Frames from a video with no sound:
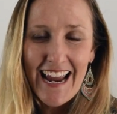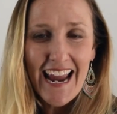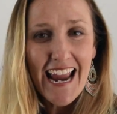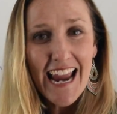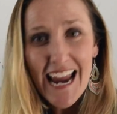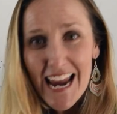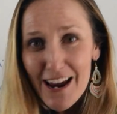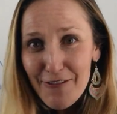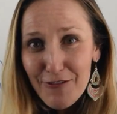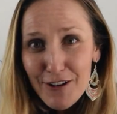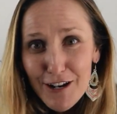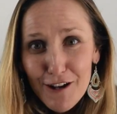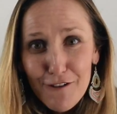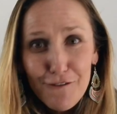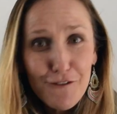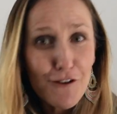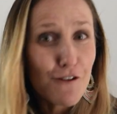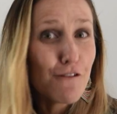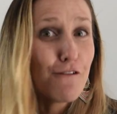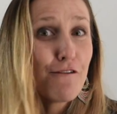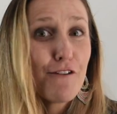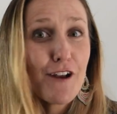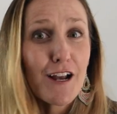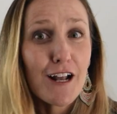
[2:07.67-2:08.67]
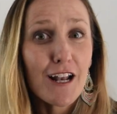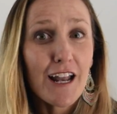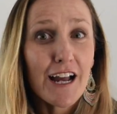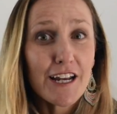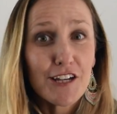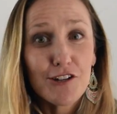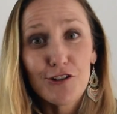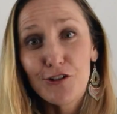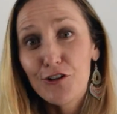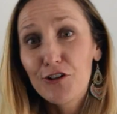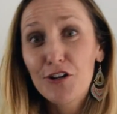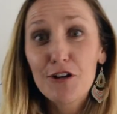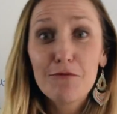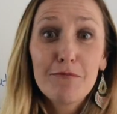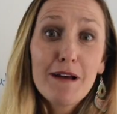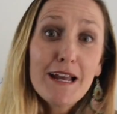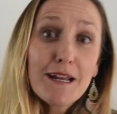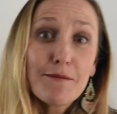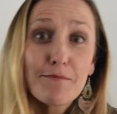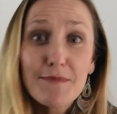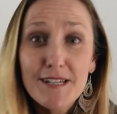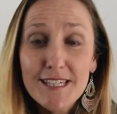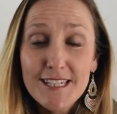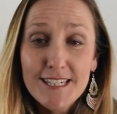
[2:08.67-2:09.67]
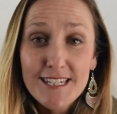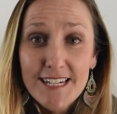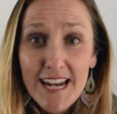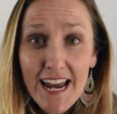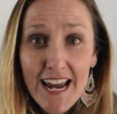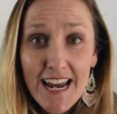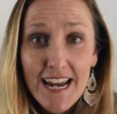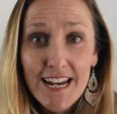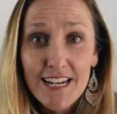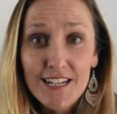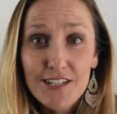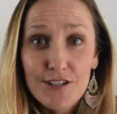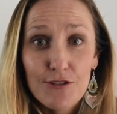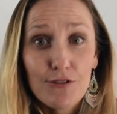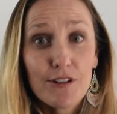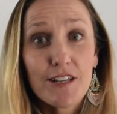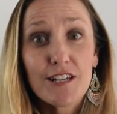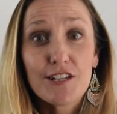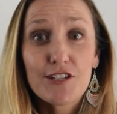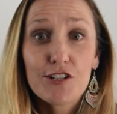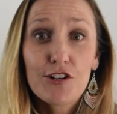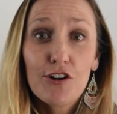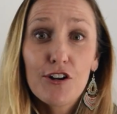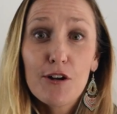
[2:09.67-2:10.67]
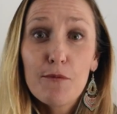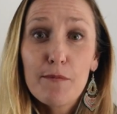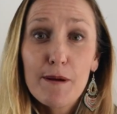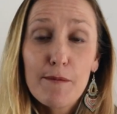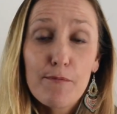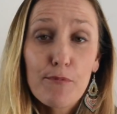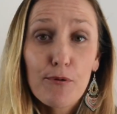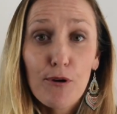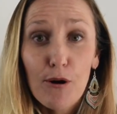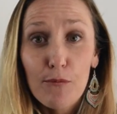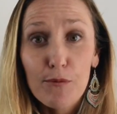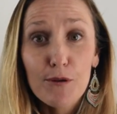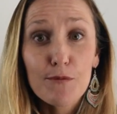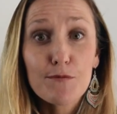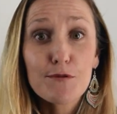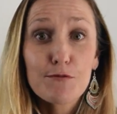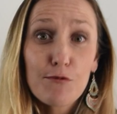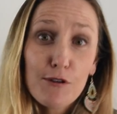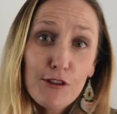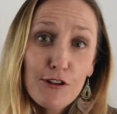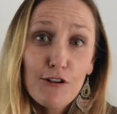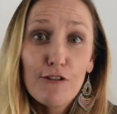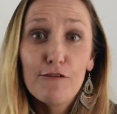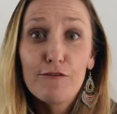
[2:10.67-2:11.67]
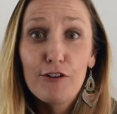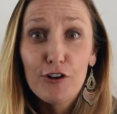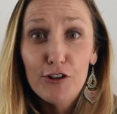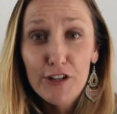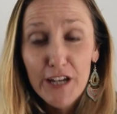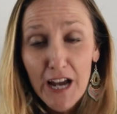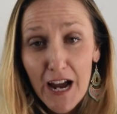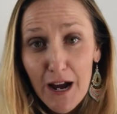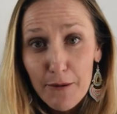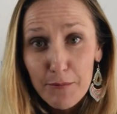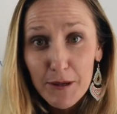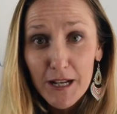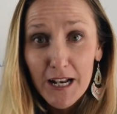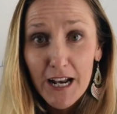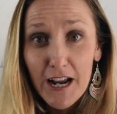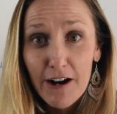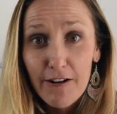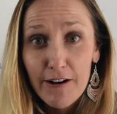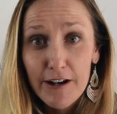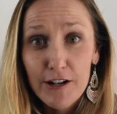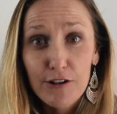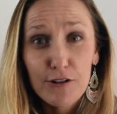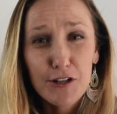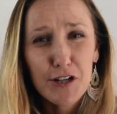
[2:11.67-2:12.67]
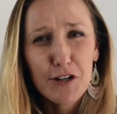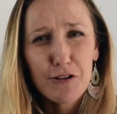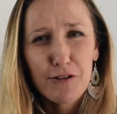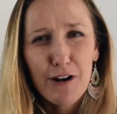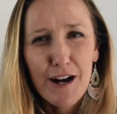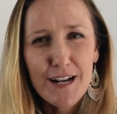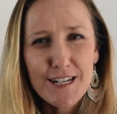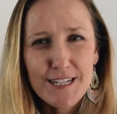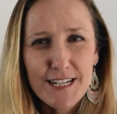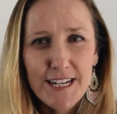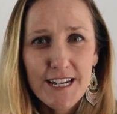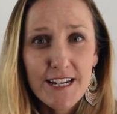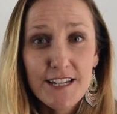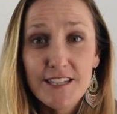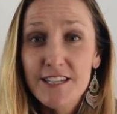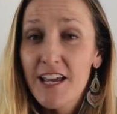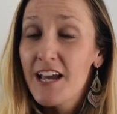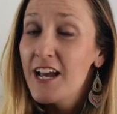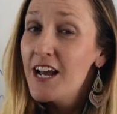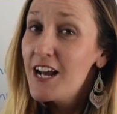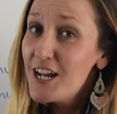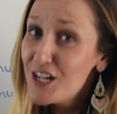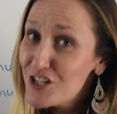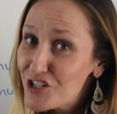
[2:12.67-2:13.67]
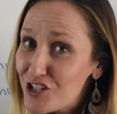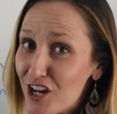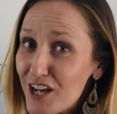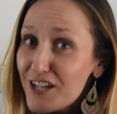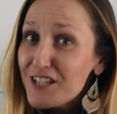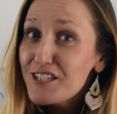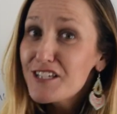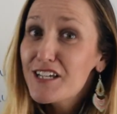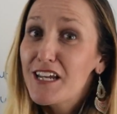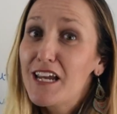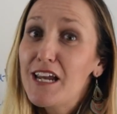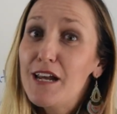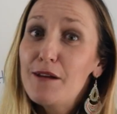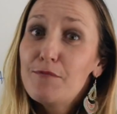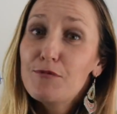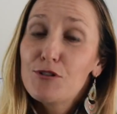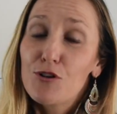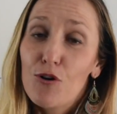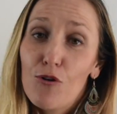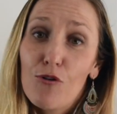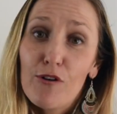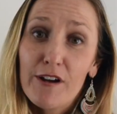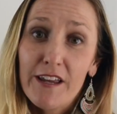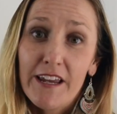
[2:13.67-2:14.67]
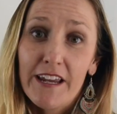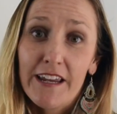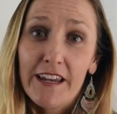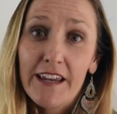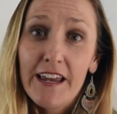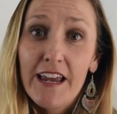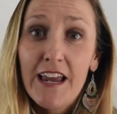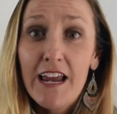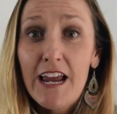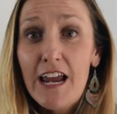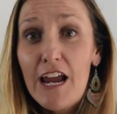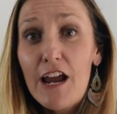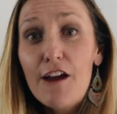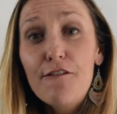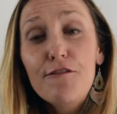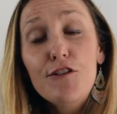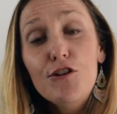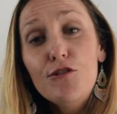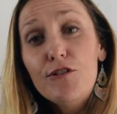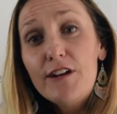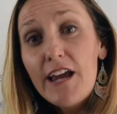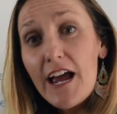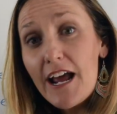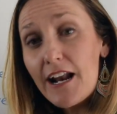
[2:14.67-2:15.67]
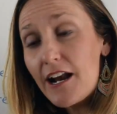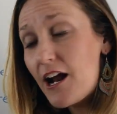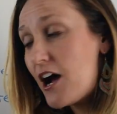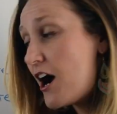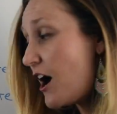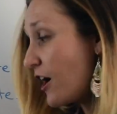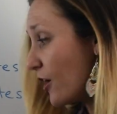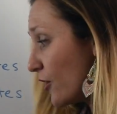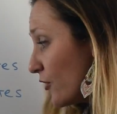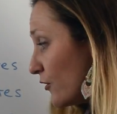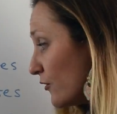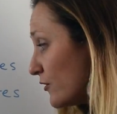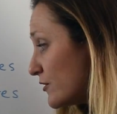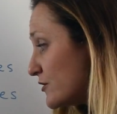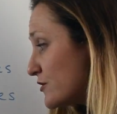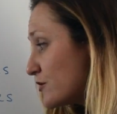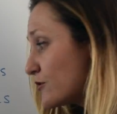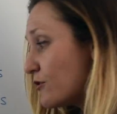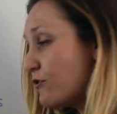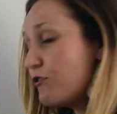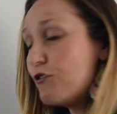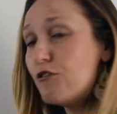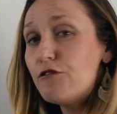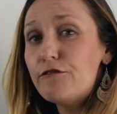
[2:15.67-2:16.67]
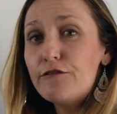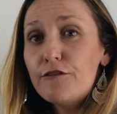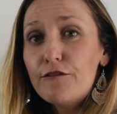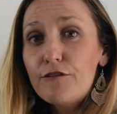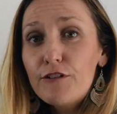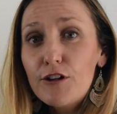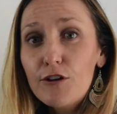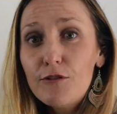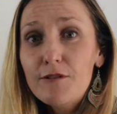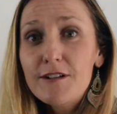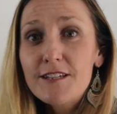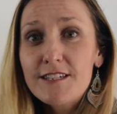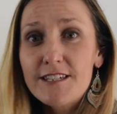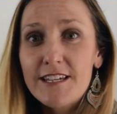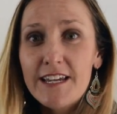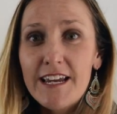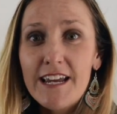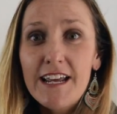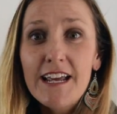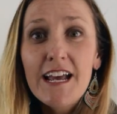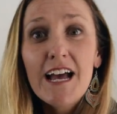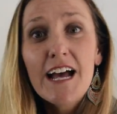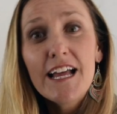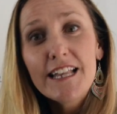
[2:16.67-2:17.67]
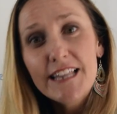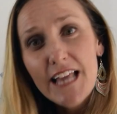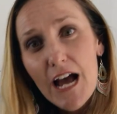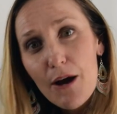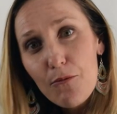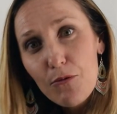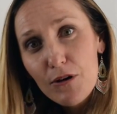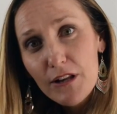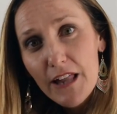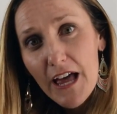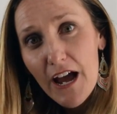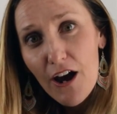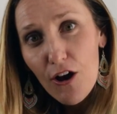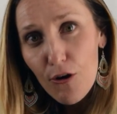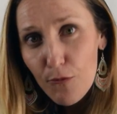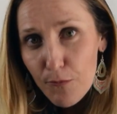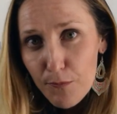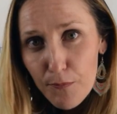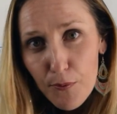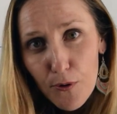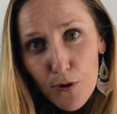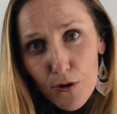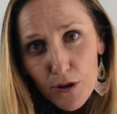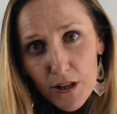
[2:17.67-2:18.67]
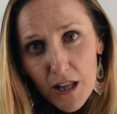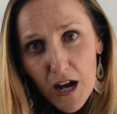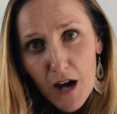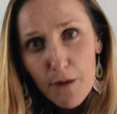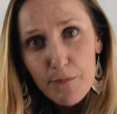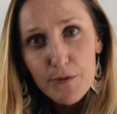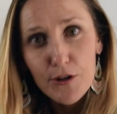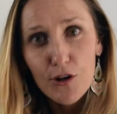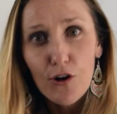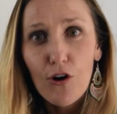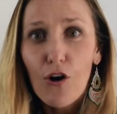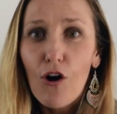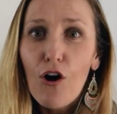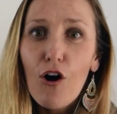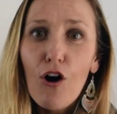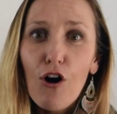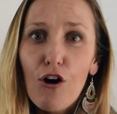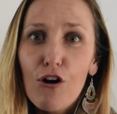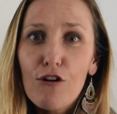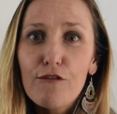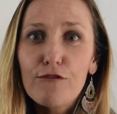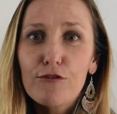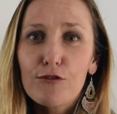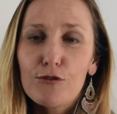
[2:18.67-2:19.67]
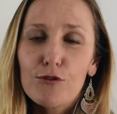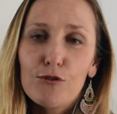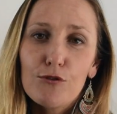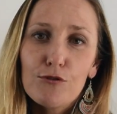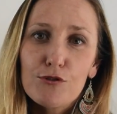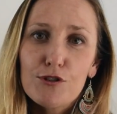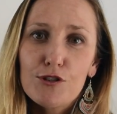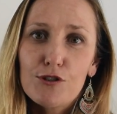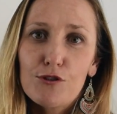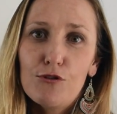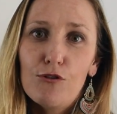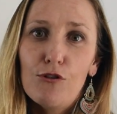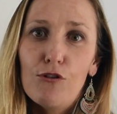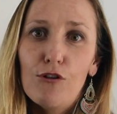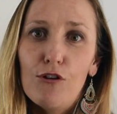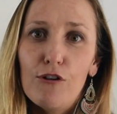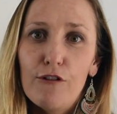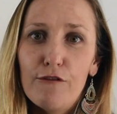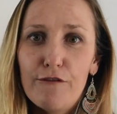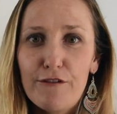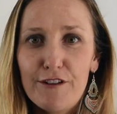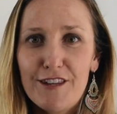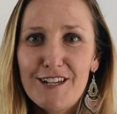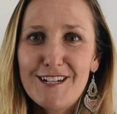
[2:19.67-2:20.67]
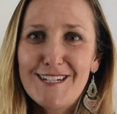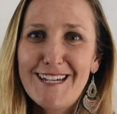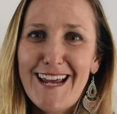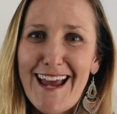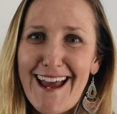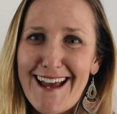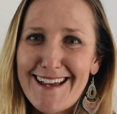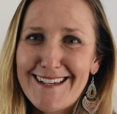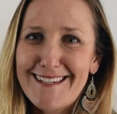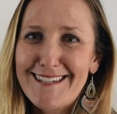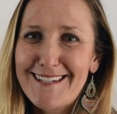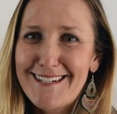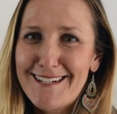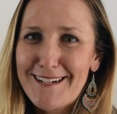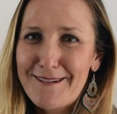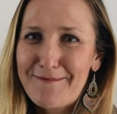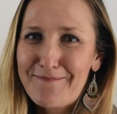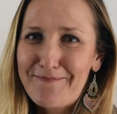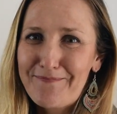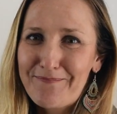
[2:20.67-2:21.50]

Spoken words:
Even if you feel like you're going to make mistakes or there's going to be problems with your vocabulary or your ideas, just keep talking. If you get a good score for fluency, that will help pull up your overall score for the test.